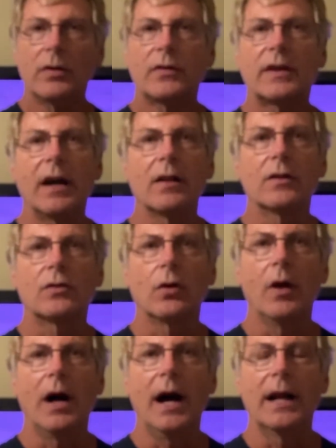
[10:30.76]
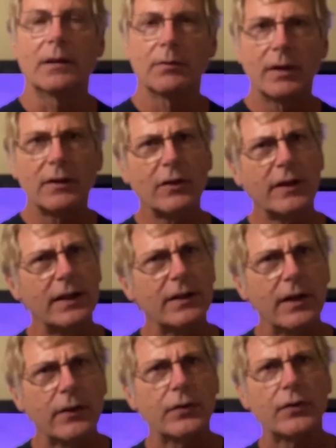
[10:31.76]
skeletal items, let's look at
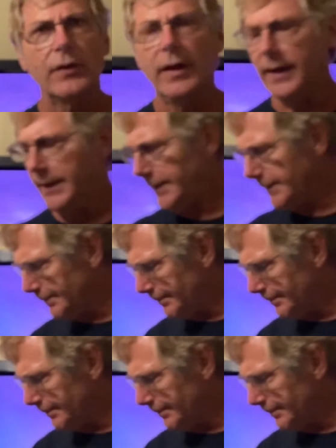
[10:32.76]
another snake.